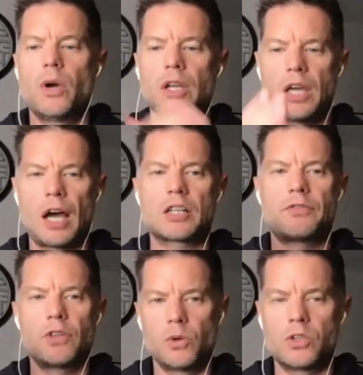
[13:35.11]
and cash
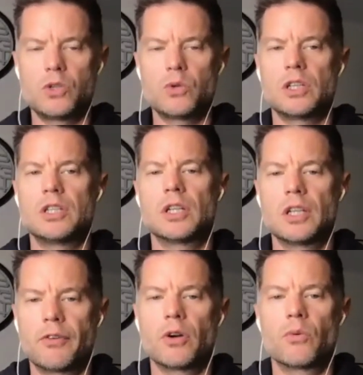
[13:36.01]
flow is usually
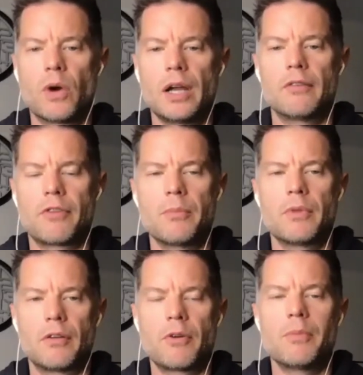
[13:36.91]
delivered right from
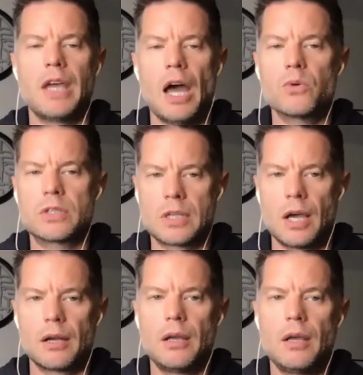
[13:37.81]
the outset.